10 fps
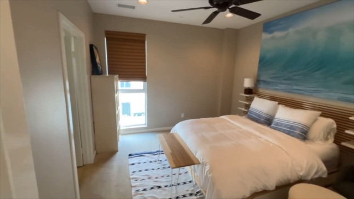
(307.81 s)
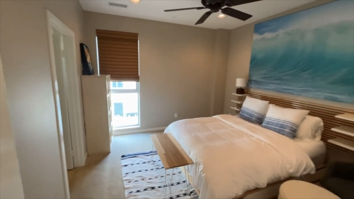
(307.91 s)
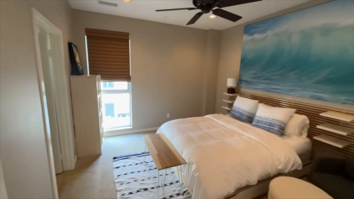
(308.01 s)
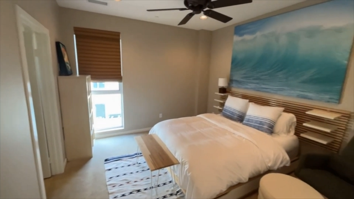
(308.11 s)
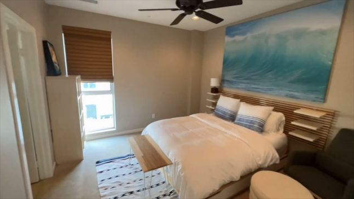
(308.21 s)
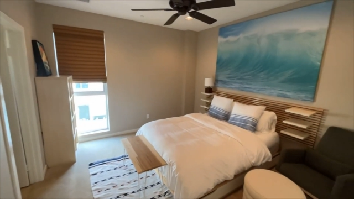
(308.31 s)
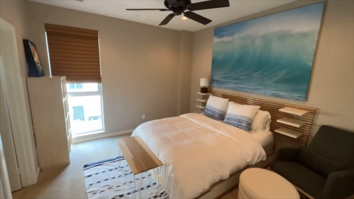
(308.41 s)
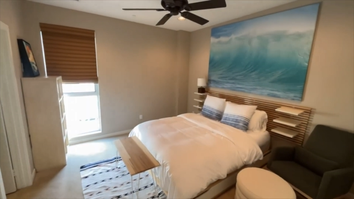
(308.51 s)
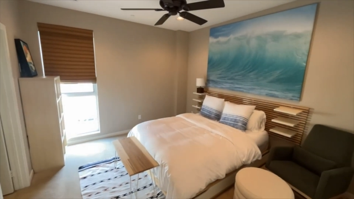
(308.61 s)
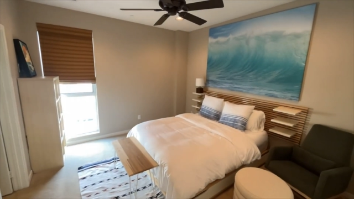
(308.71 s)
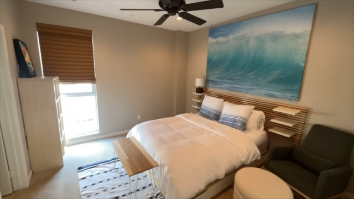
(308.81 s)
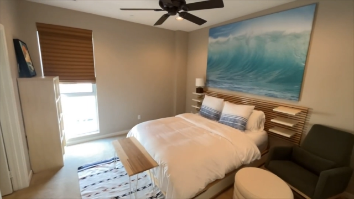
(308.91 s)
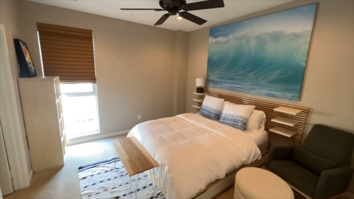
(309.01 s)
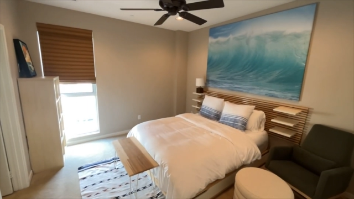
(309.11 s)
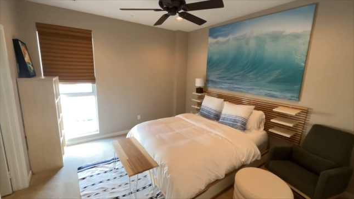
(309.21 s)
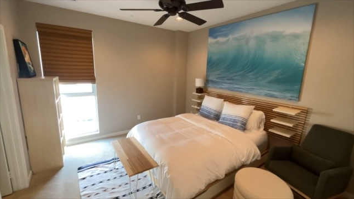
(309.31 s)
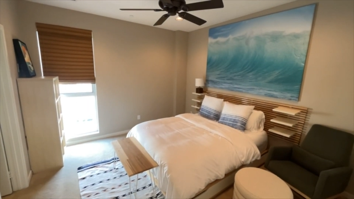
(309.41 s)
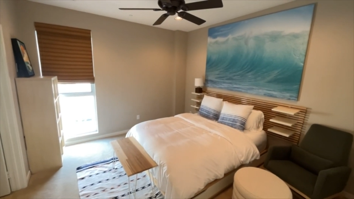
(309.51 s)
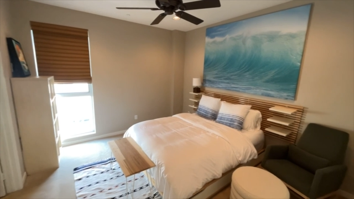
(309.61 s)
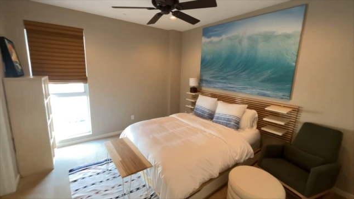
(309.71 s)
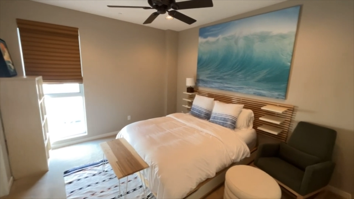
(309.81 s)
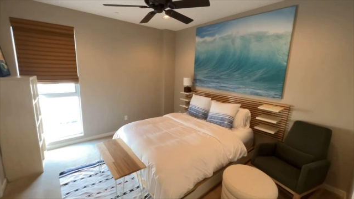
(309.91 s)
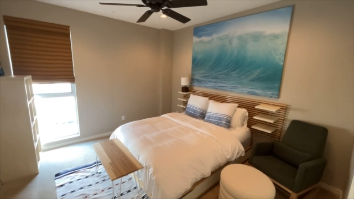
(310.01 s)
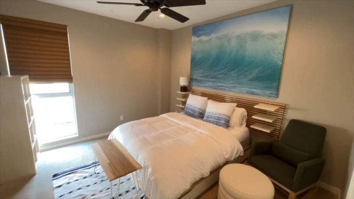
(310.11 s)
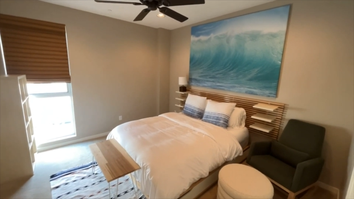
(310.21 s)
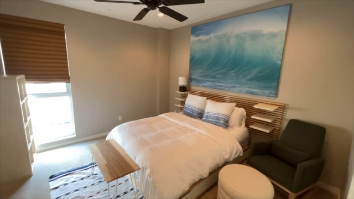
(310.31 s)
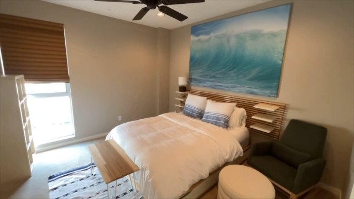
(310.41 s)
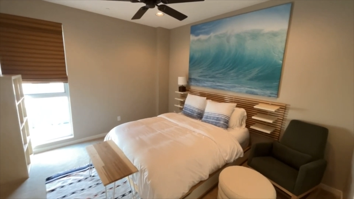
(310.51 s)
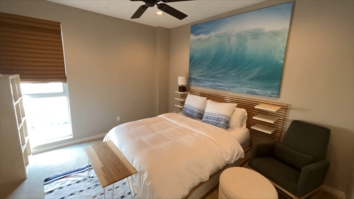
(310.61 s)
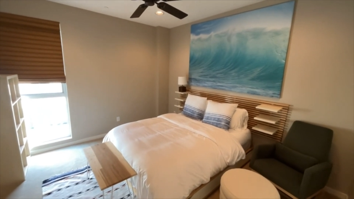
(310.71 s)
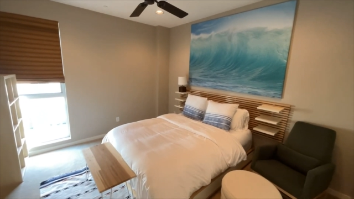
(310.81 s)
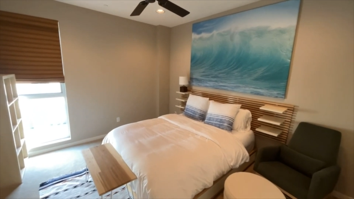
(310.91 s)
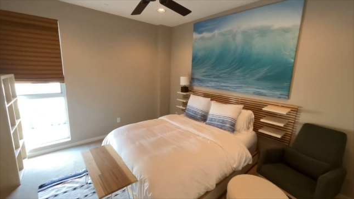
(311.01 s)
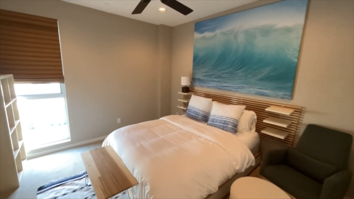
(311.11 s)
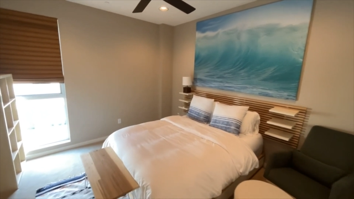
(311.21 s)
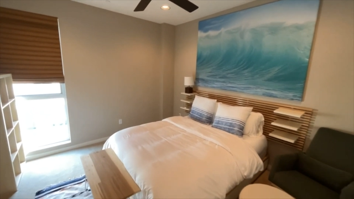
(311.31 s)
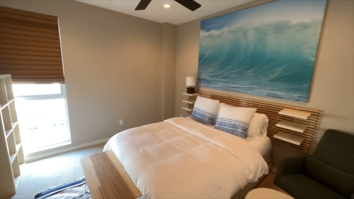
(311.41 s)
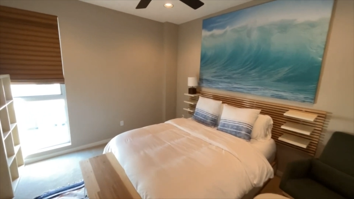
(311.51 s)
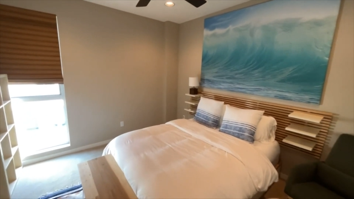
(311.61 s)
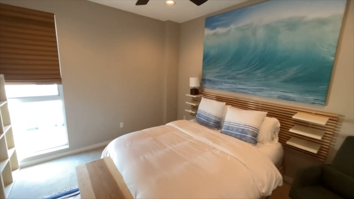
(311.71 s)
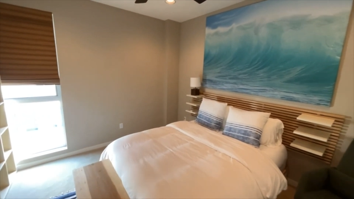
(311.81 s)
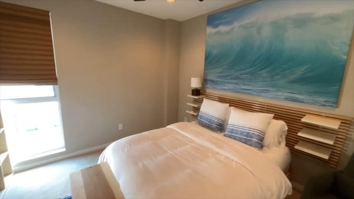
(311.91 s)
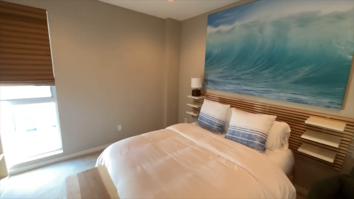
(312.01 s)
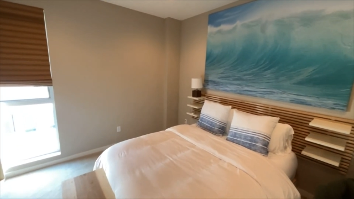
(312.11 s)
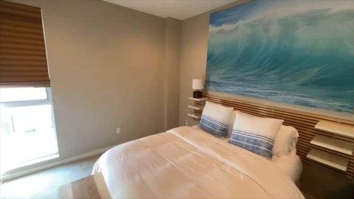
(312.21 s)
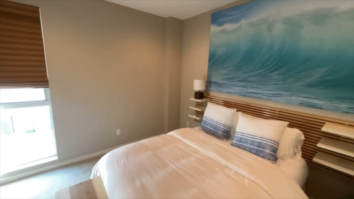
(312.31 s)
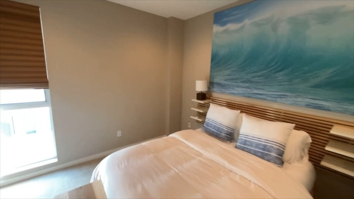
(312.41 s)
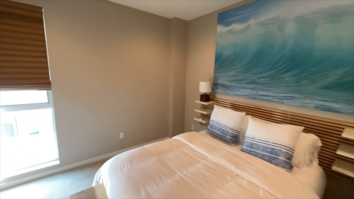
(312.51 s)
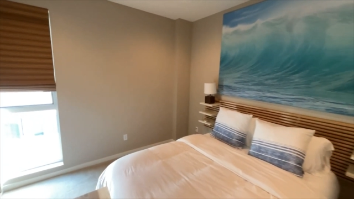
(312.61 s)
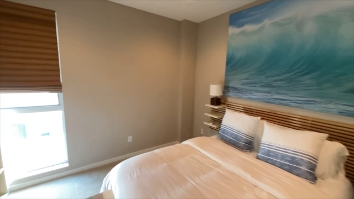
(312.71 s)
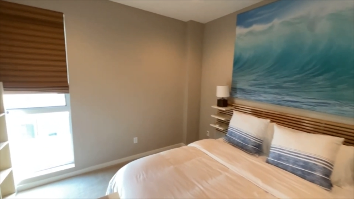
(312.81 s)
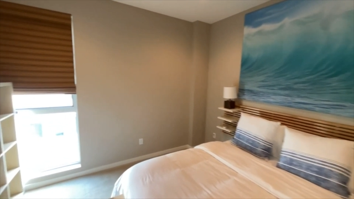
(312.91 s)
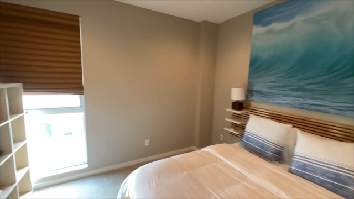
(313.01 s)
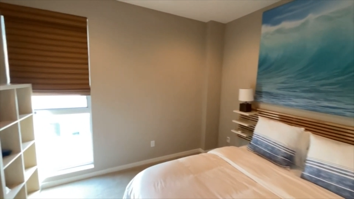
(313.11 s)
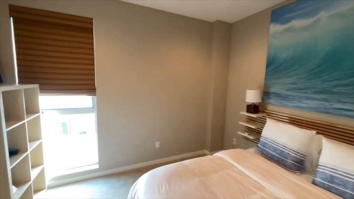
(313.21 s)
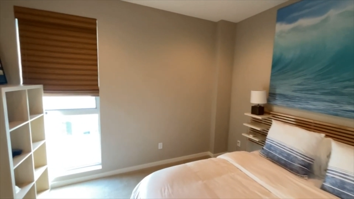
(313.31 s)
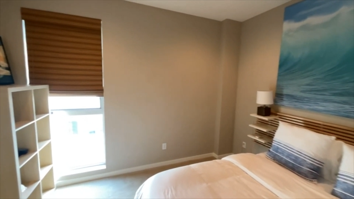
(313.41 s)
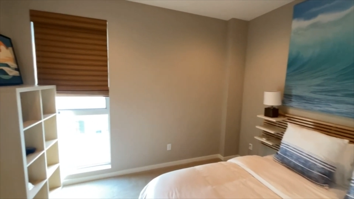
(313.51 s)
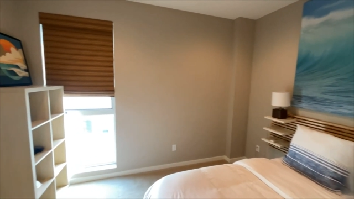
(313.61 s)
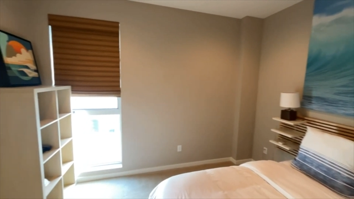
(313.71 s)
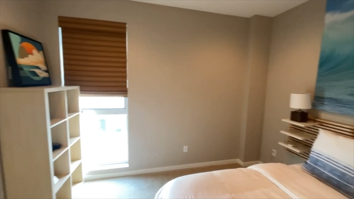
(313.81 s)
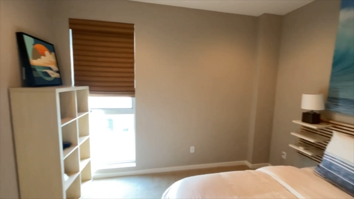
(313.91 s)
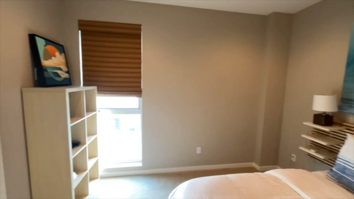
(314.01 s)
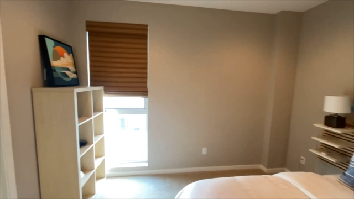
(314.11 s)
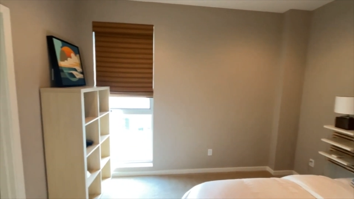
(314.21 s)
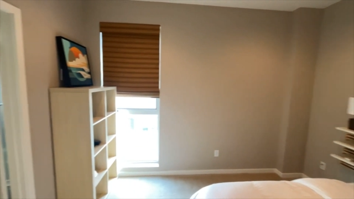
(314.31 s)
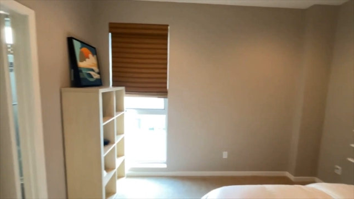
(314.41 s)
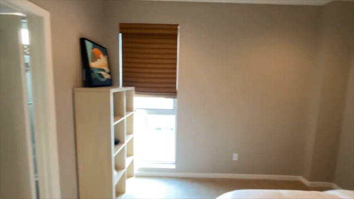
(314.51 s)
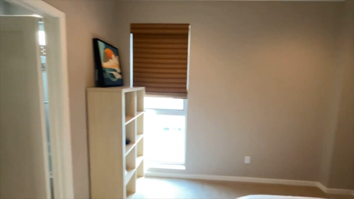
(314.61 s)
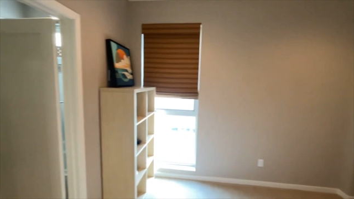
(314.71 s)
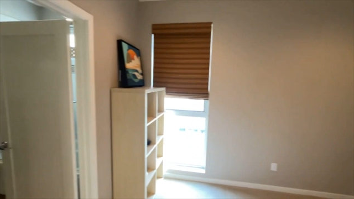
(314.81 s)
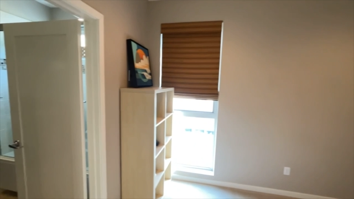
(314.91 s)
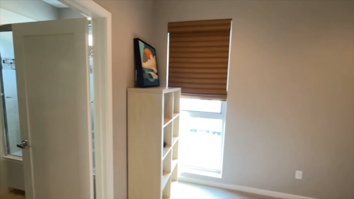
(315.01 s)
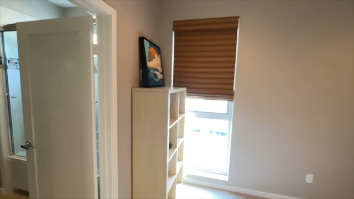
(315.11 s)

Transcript: [unreadable: no face in view]